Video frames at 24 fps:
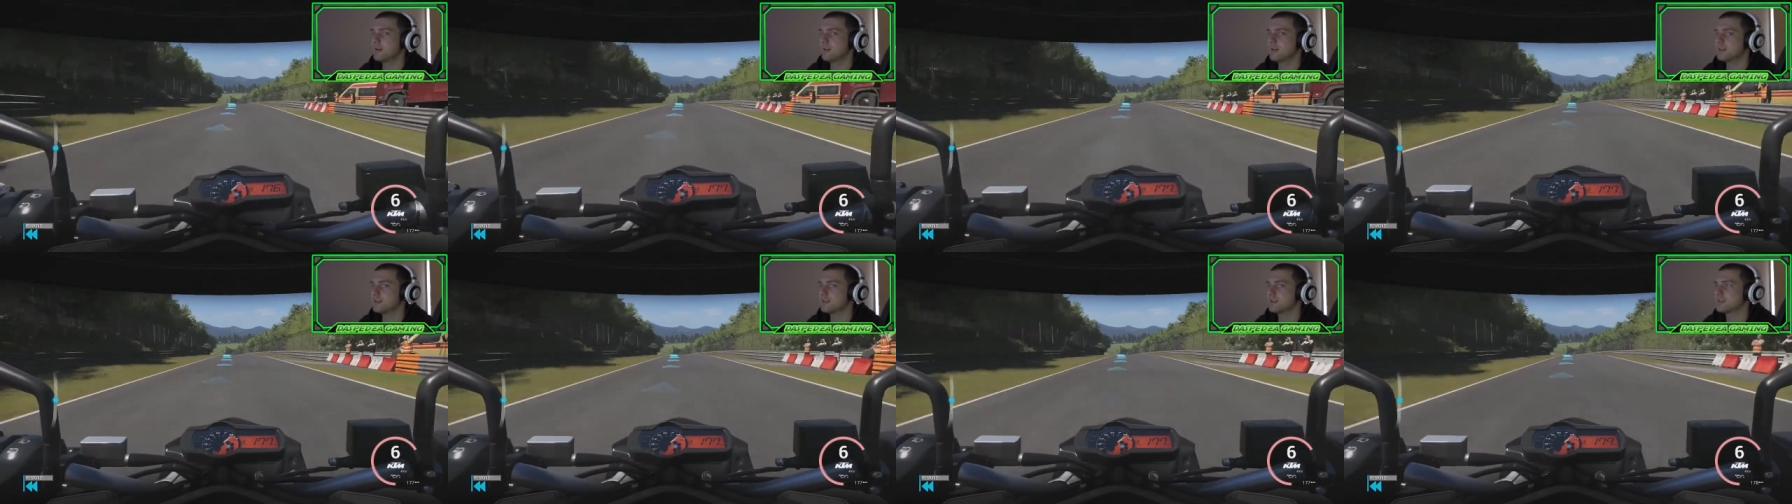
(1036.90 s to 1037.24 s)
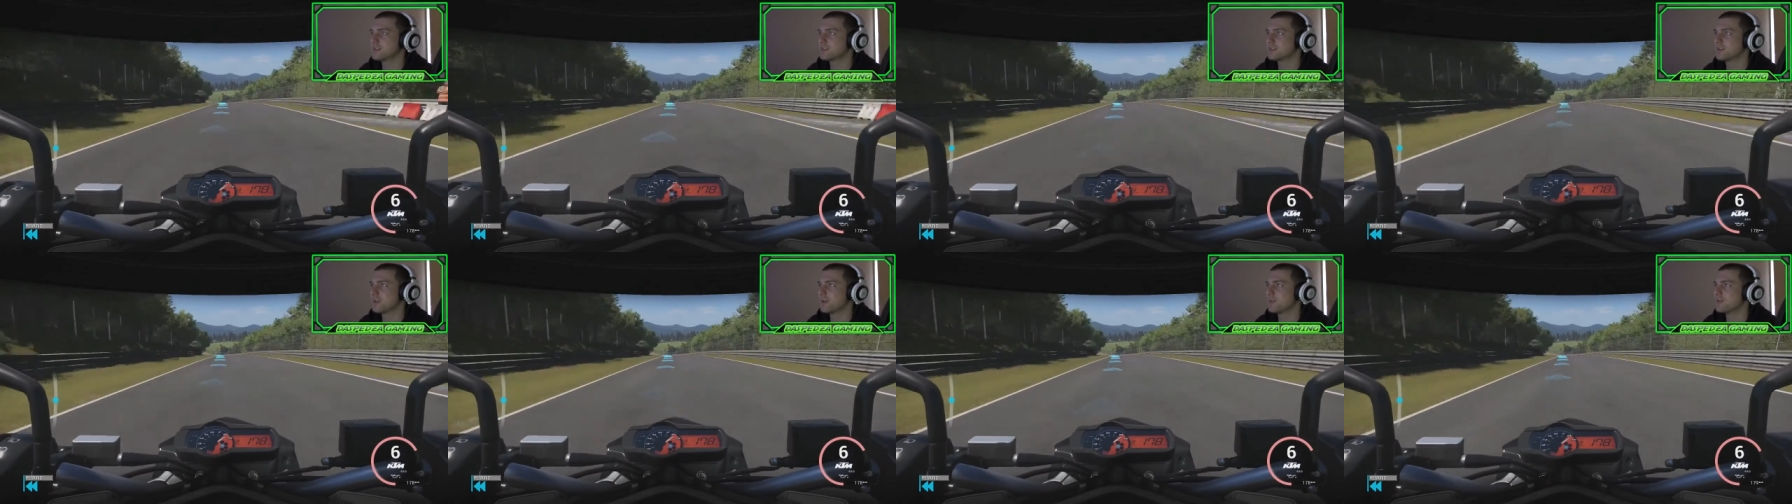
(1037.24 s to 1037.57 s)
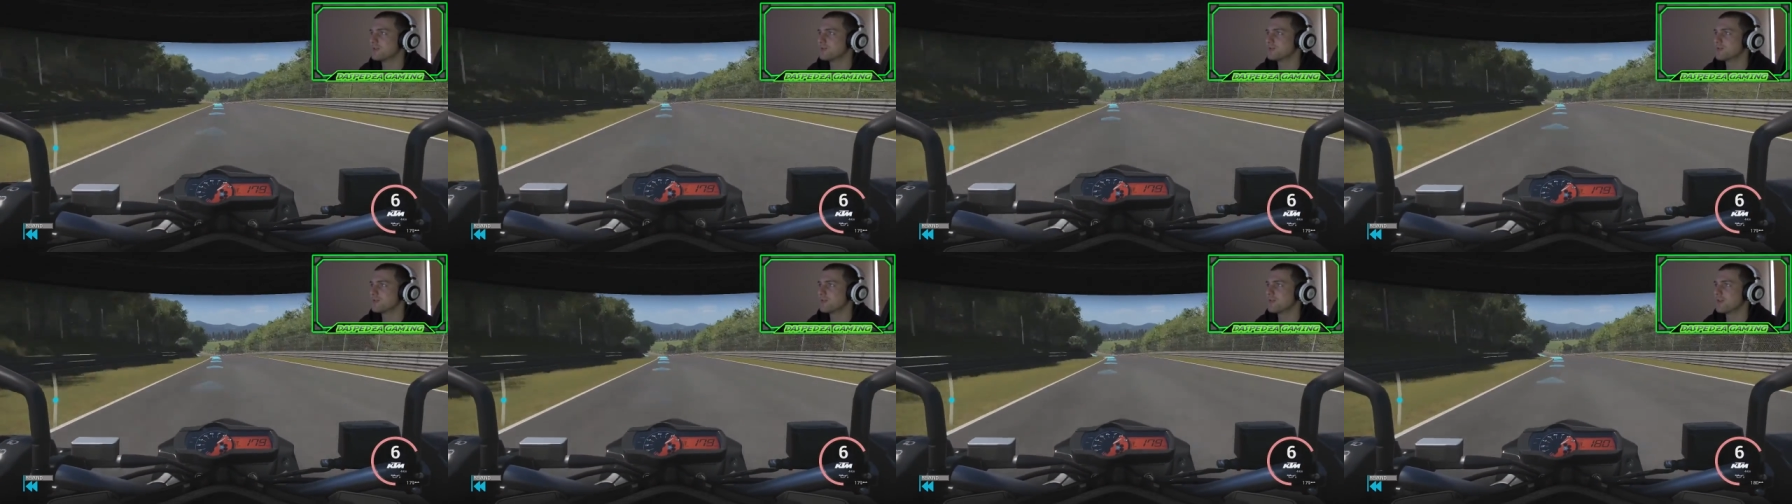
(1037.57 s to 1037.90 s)
This is so
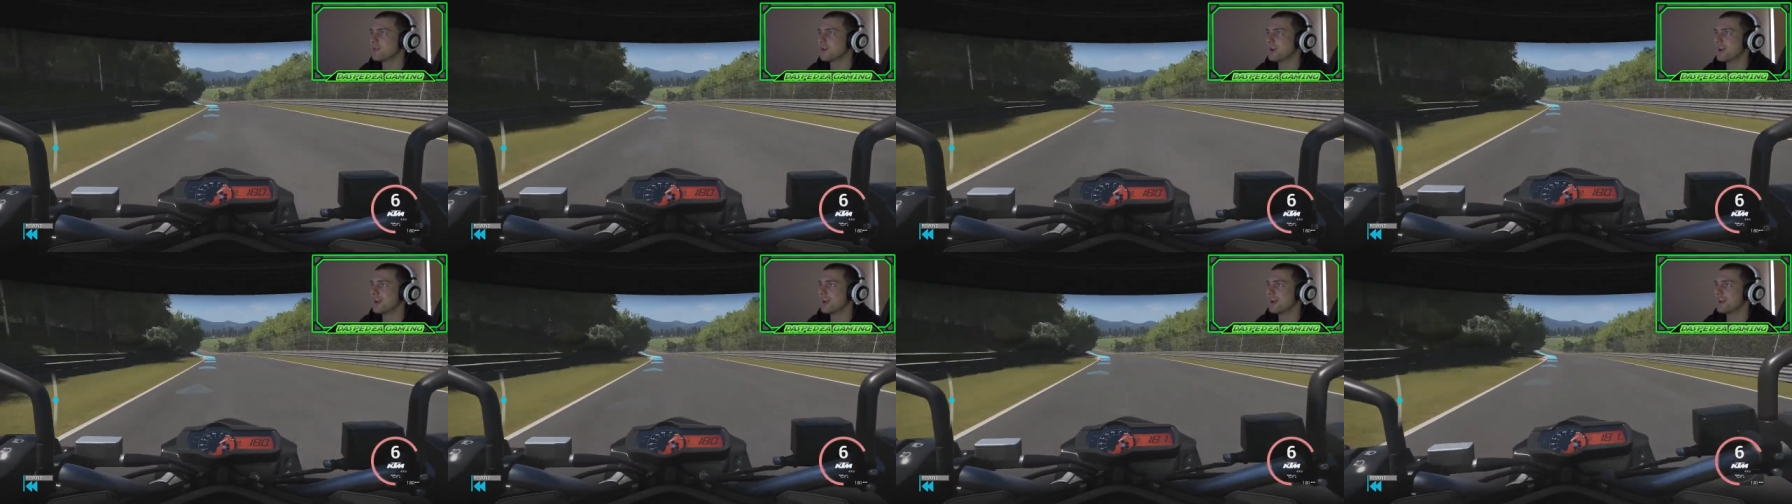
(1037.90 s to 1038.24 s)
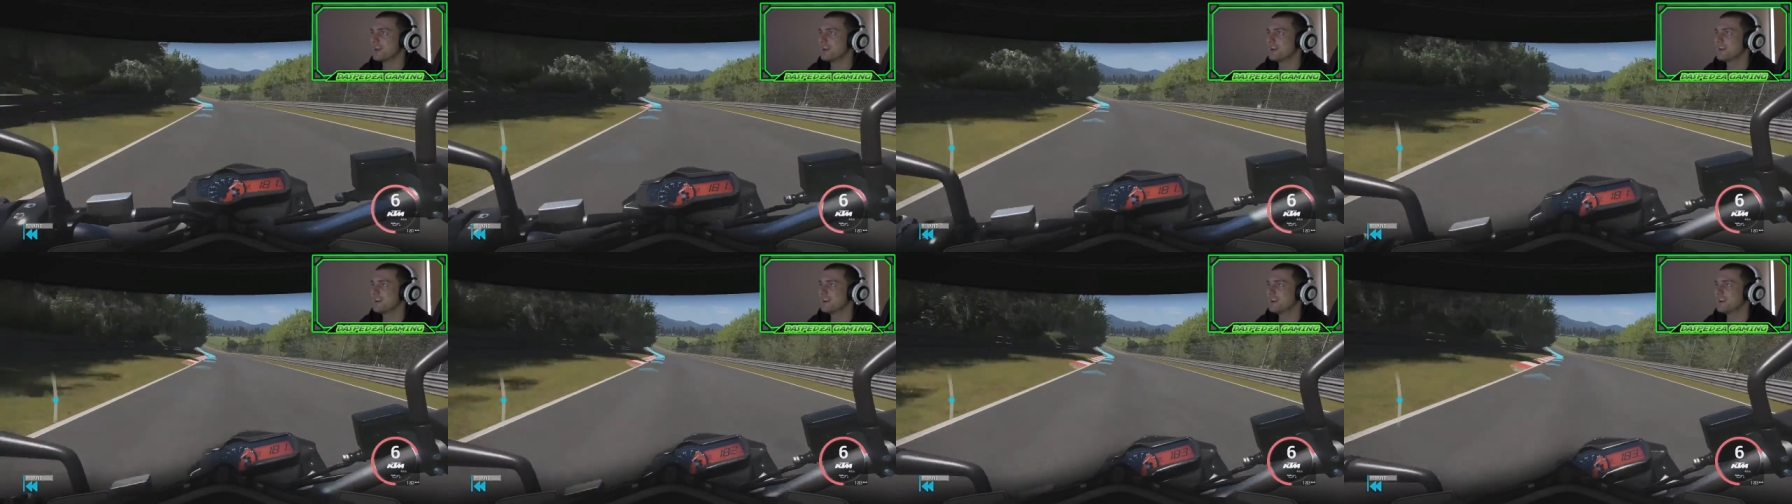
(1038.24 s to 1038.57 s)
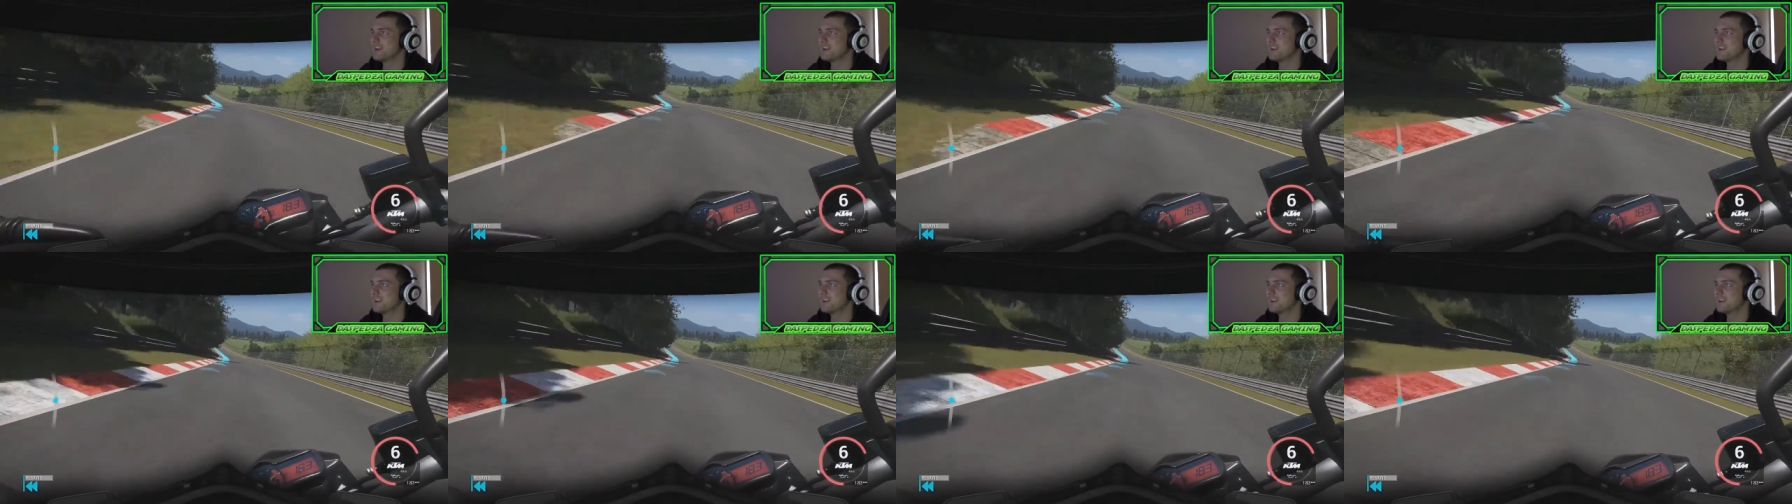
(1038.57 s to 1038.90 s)
drawn out.
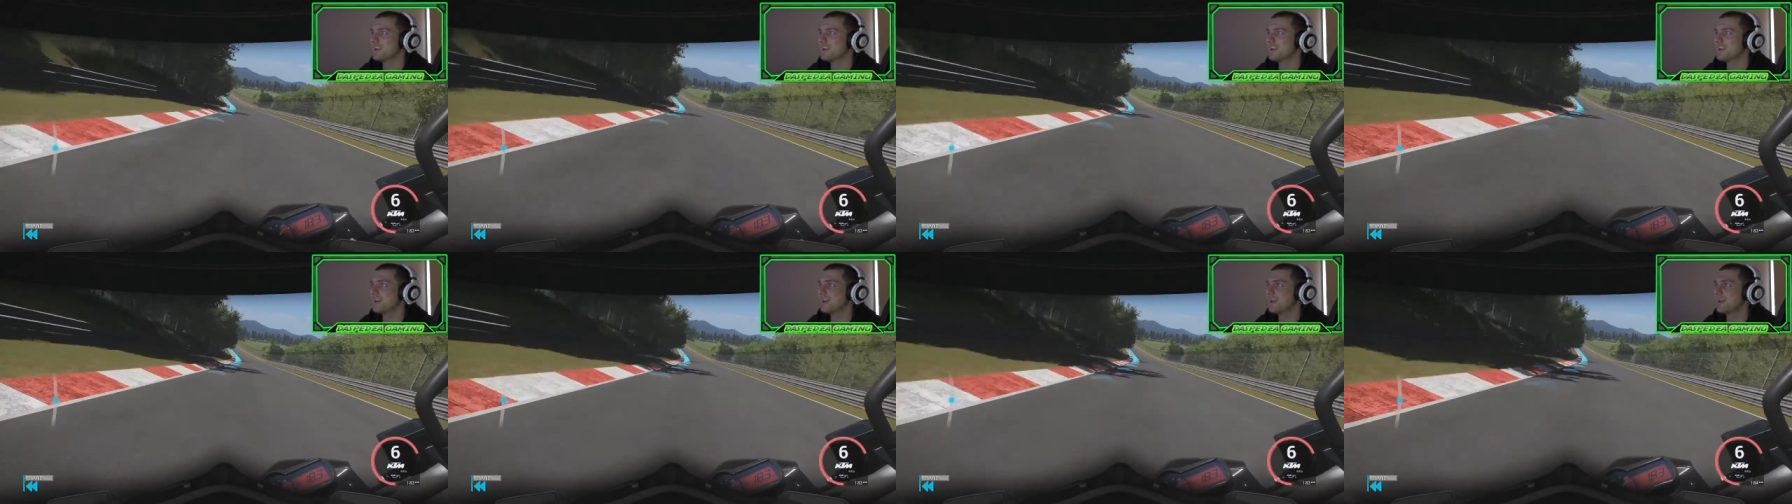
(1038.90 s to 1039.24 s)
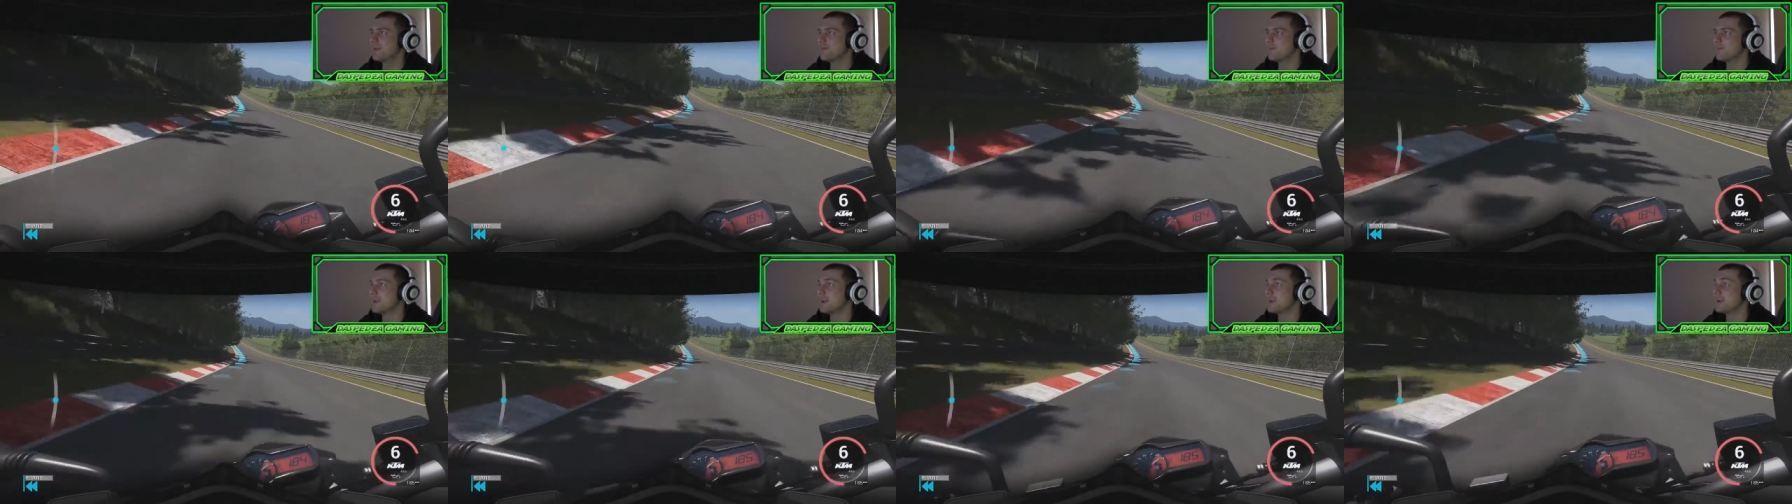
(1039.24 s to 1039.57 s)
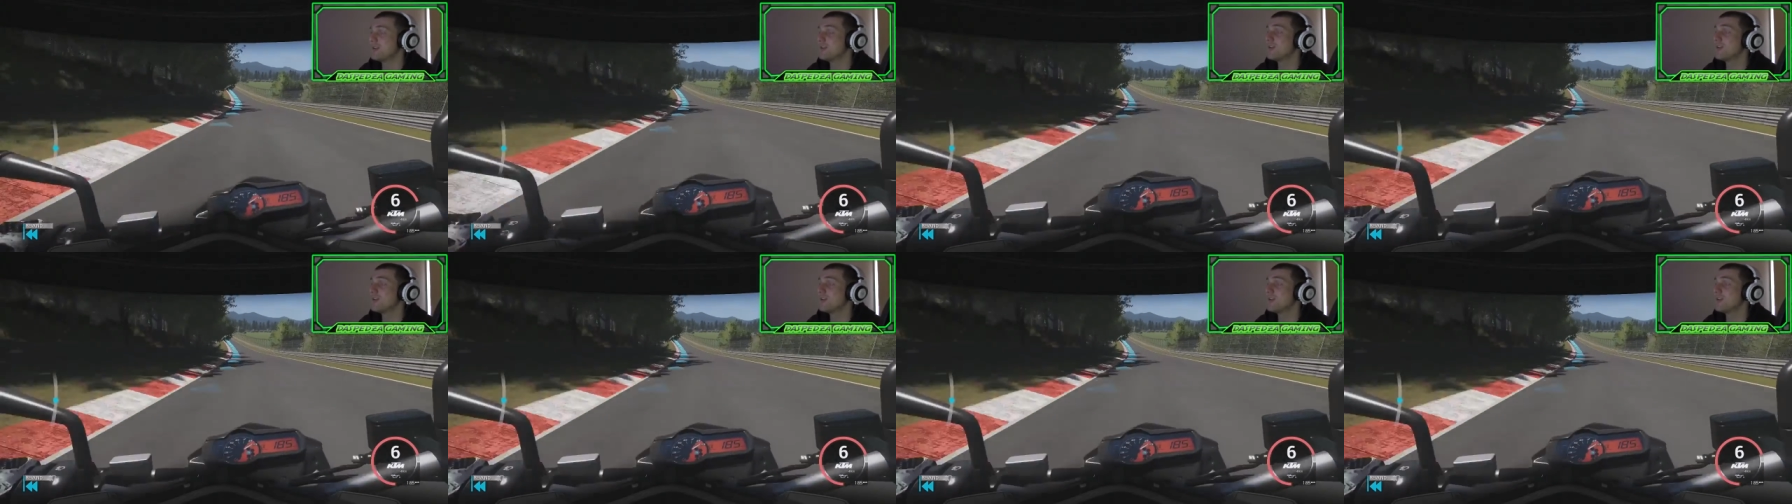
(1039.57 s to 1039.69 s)
Man,